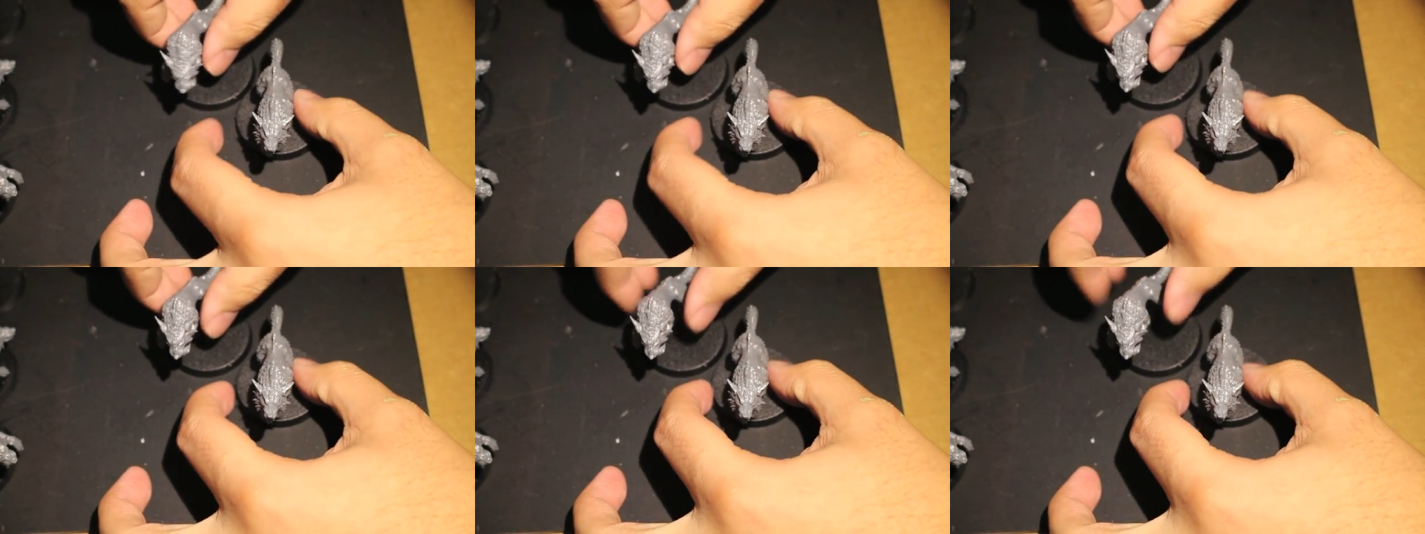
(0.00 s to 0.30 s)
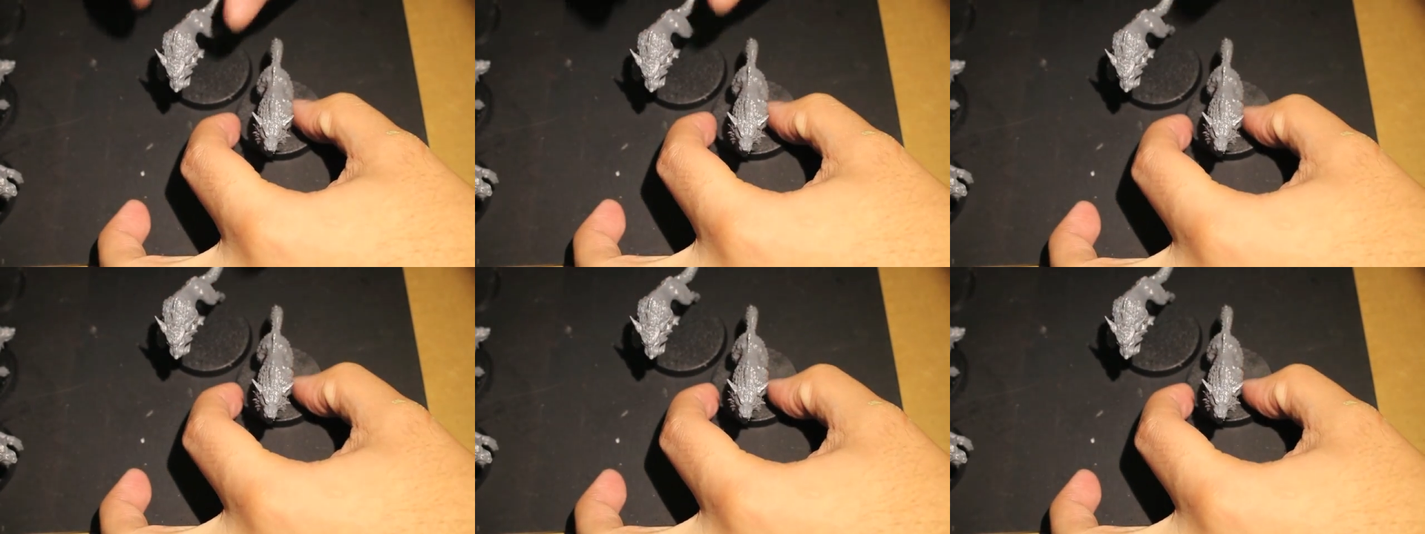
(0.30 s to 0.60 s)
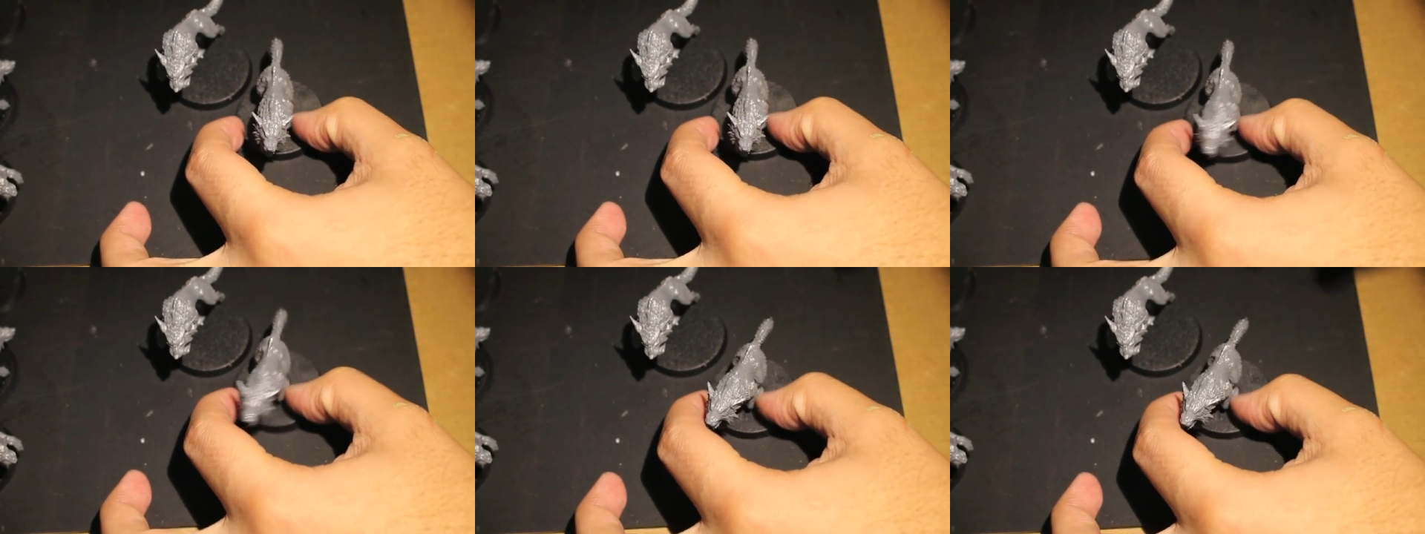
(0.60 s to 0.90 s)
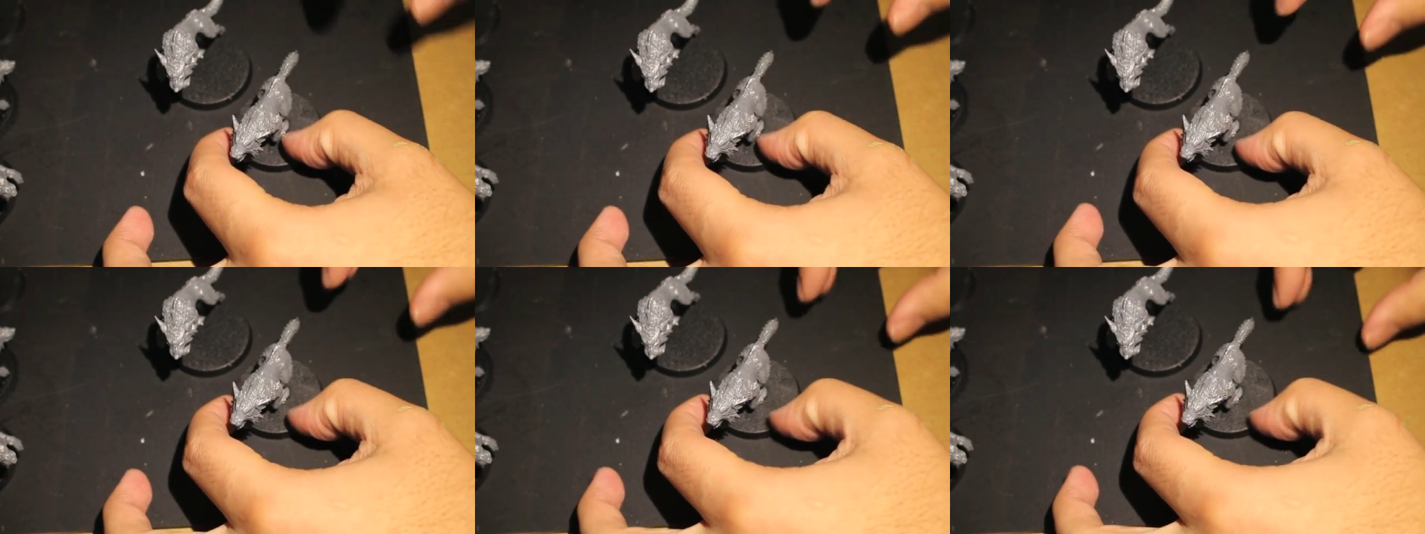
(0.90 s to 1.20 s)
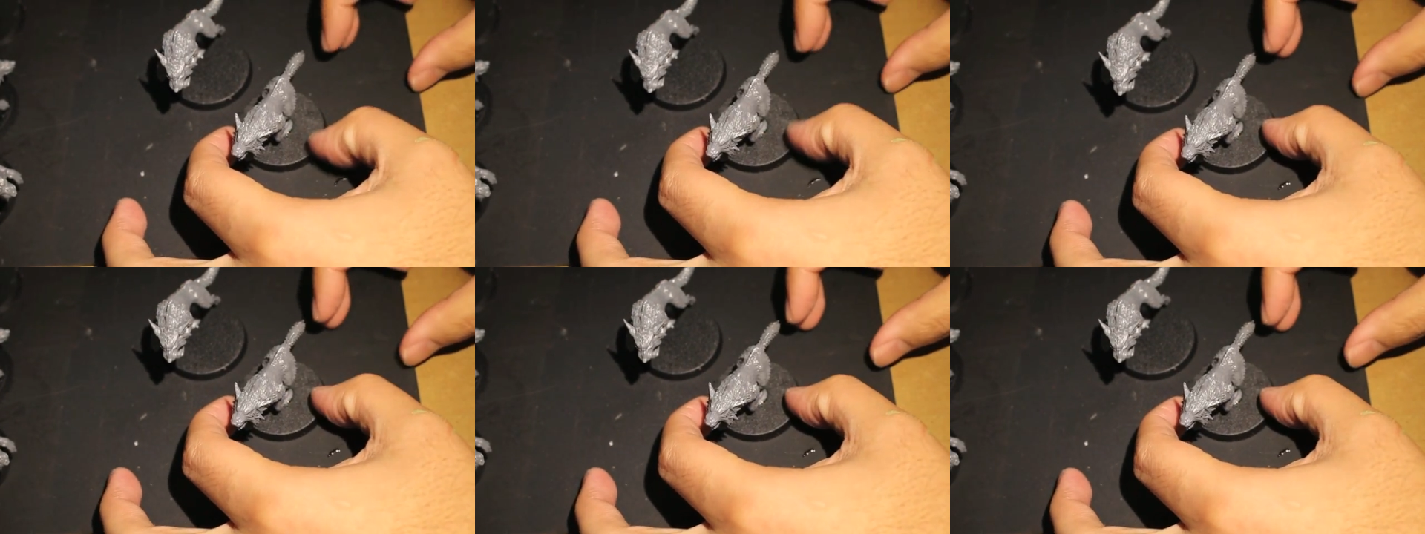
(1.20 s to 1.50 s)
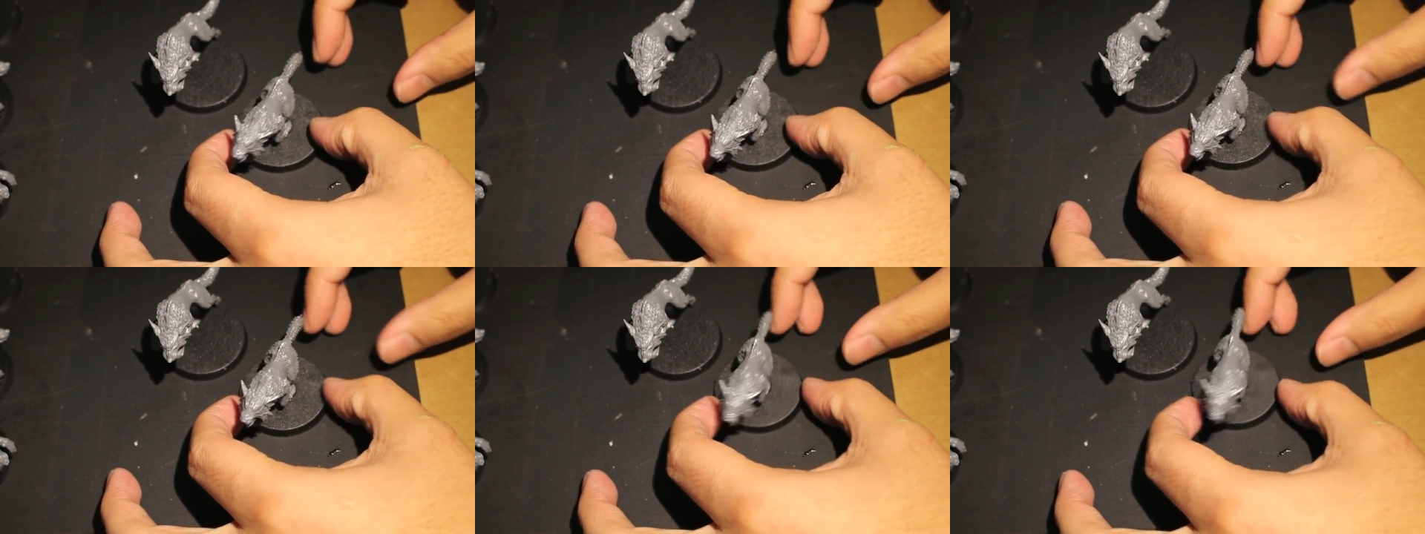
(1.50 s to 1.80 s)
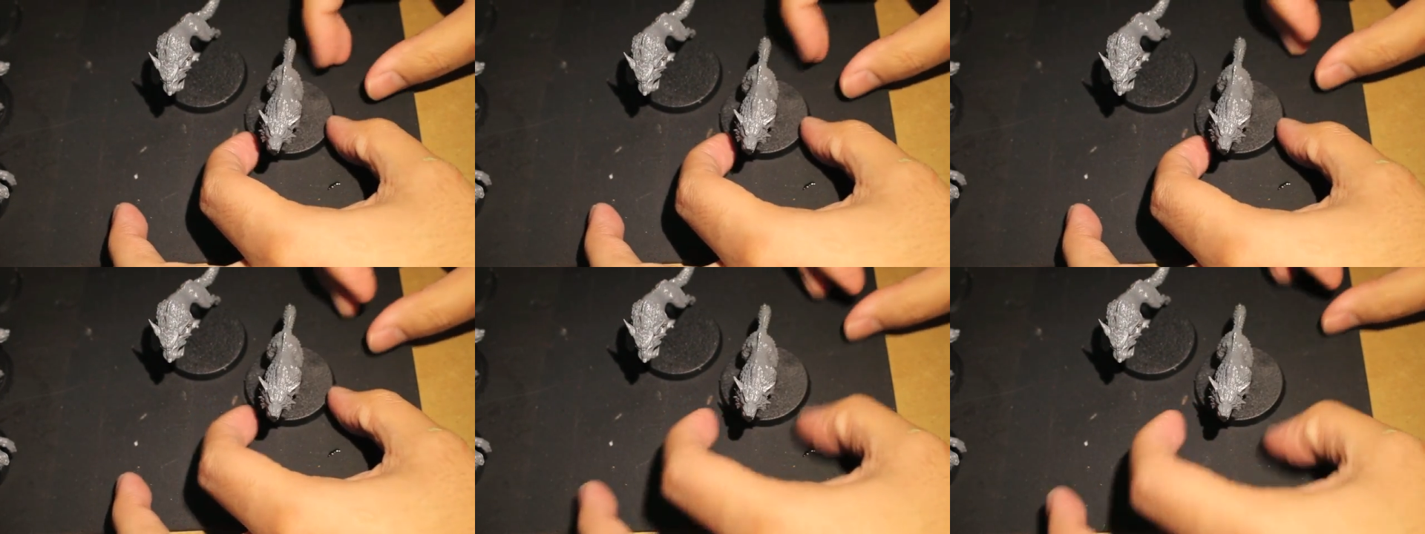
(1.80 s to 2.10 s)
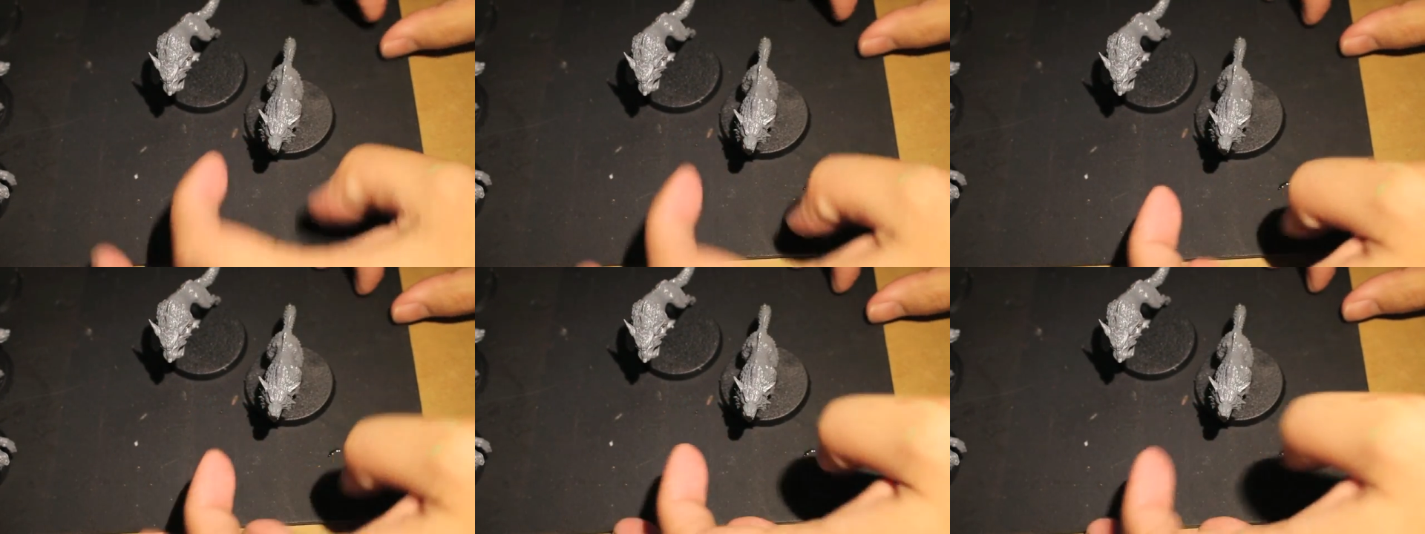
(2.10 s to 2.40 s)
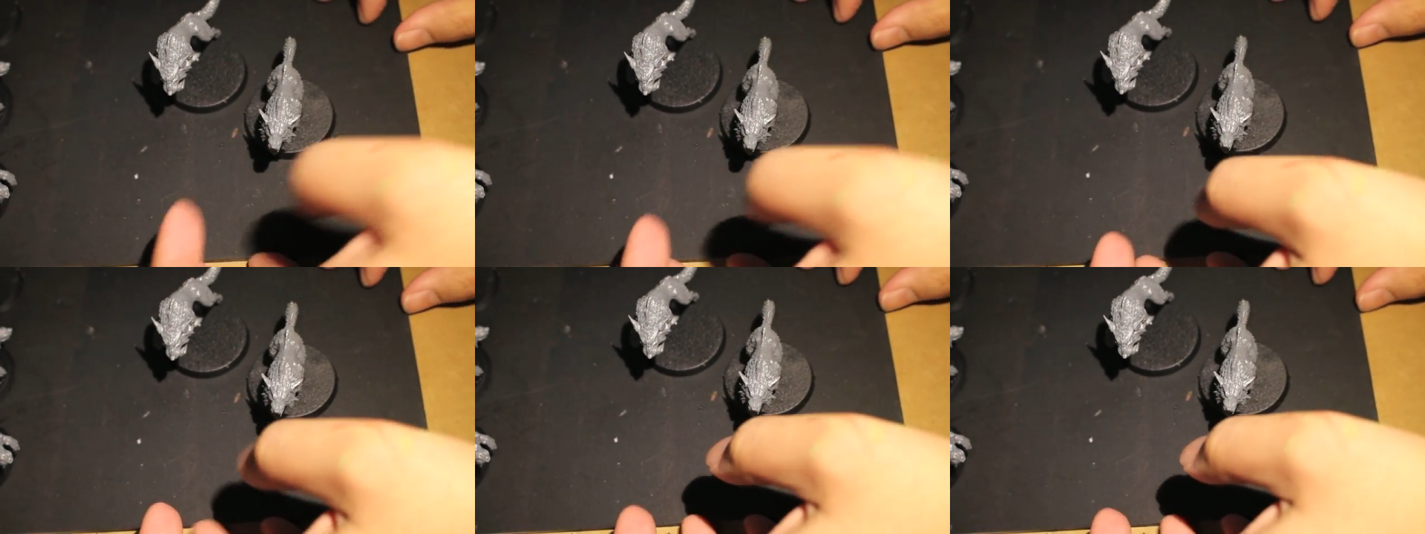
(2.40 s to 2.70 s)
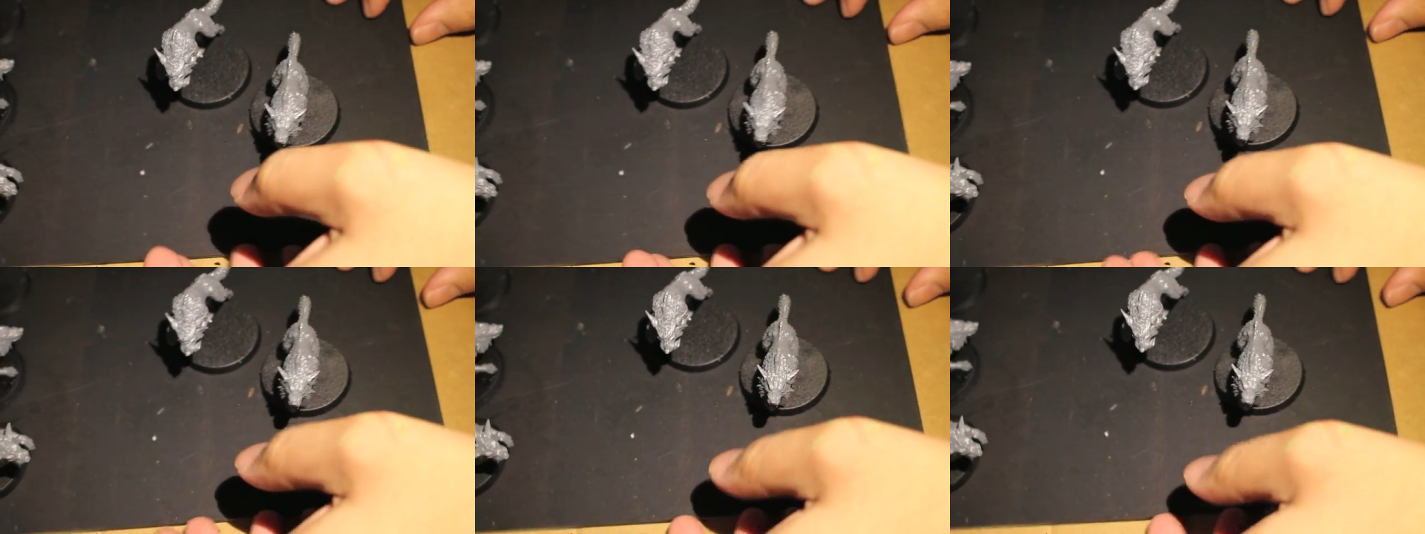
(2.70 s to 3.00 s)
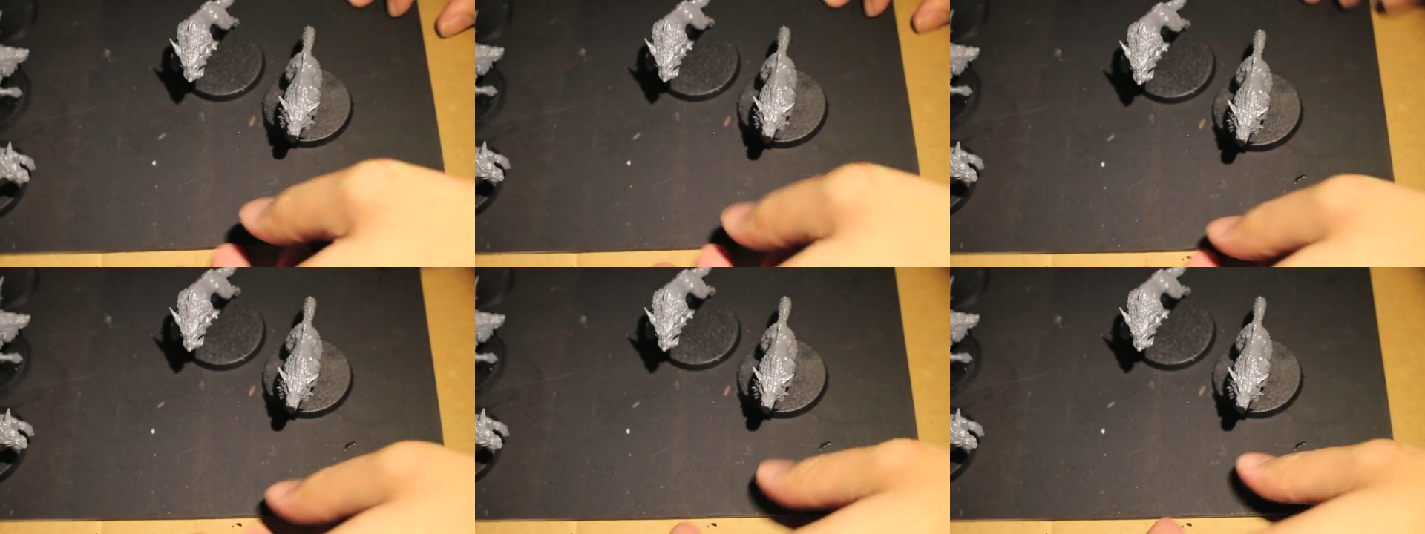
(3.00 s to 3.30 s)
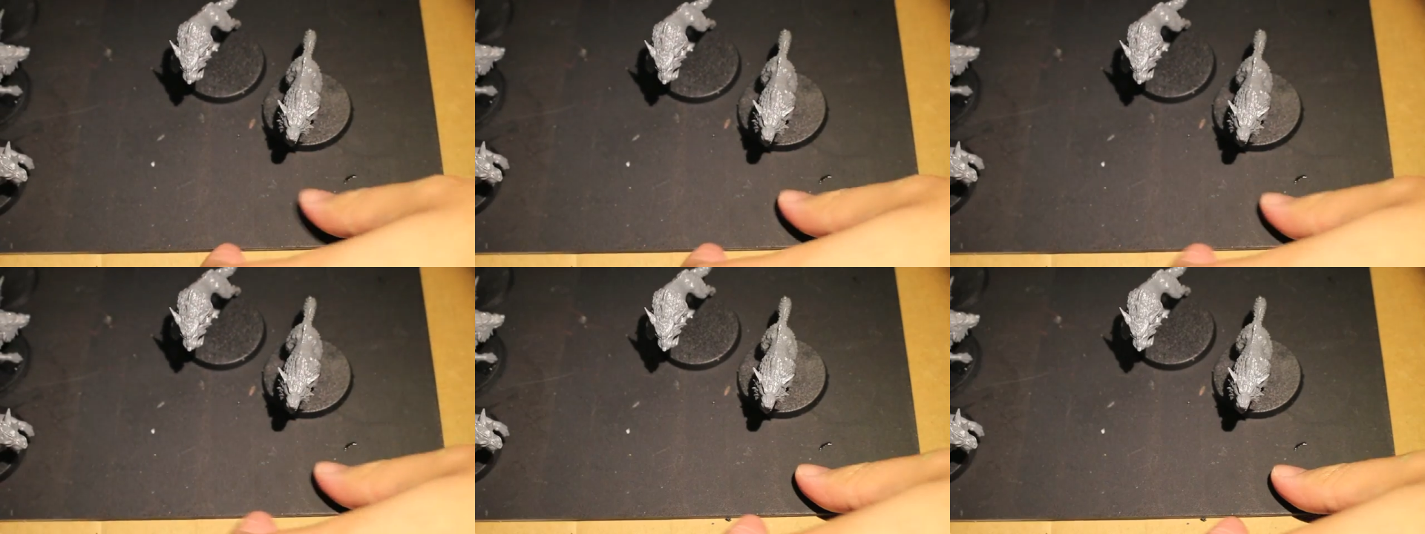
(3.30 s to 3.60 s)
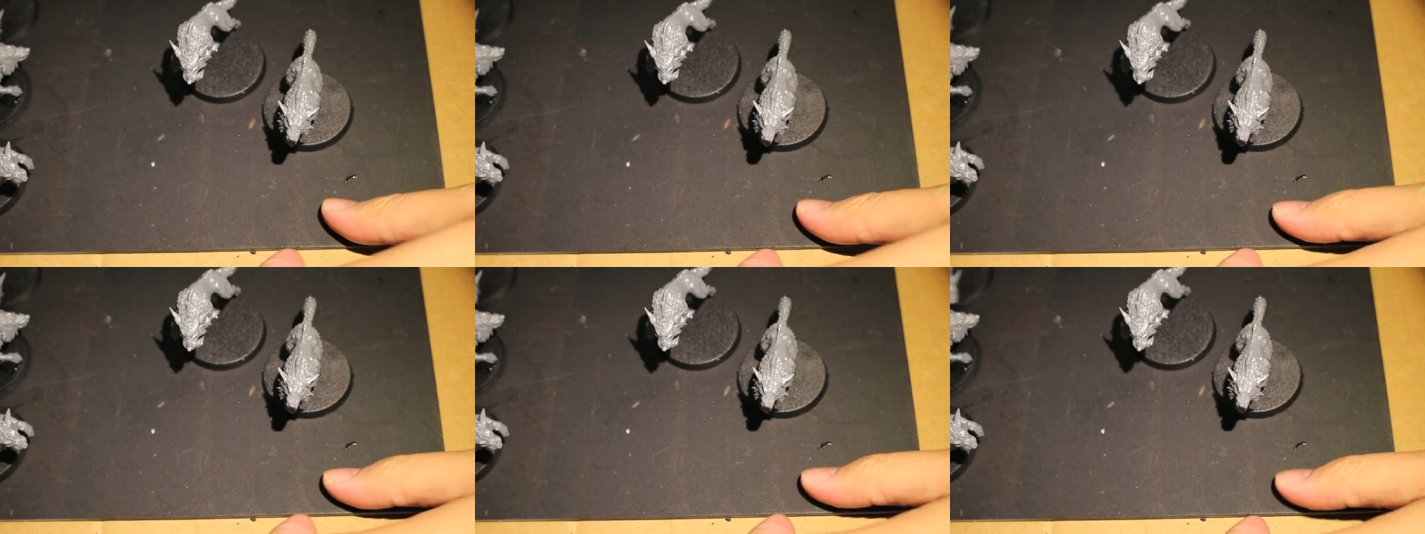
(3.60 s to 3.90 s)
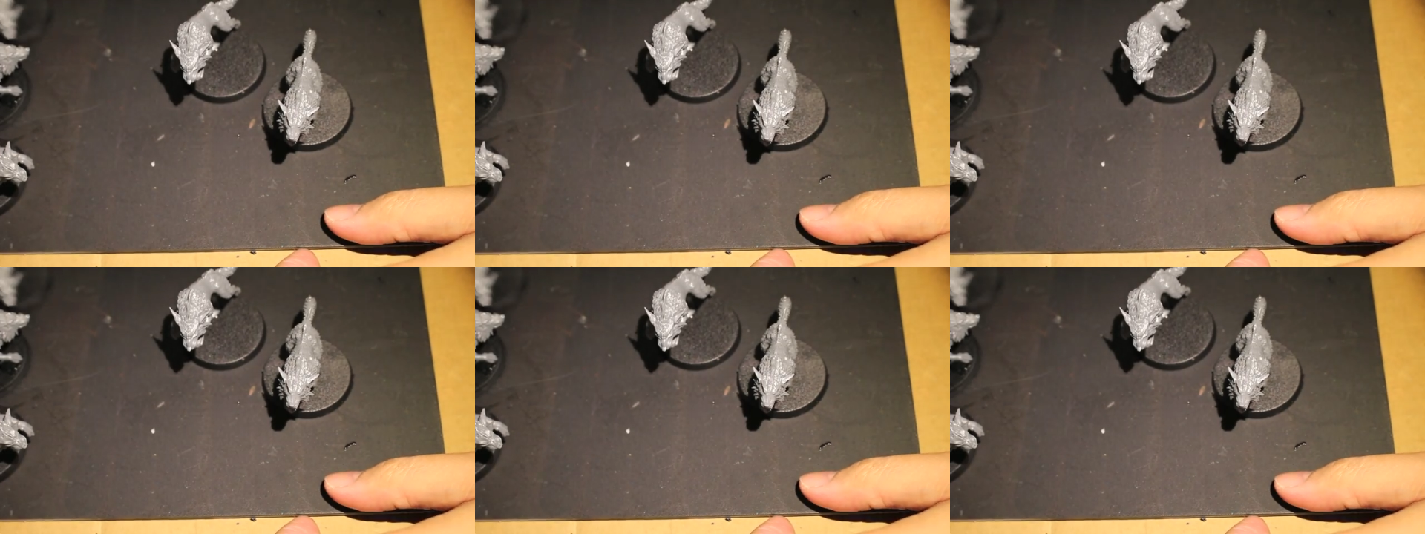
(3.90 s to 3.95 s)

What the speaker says: No face is visible, so there are no lips to read.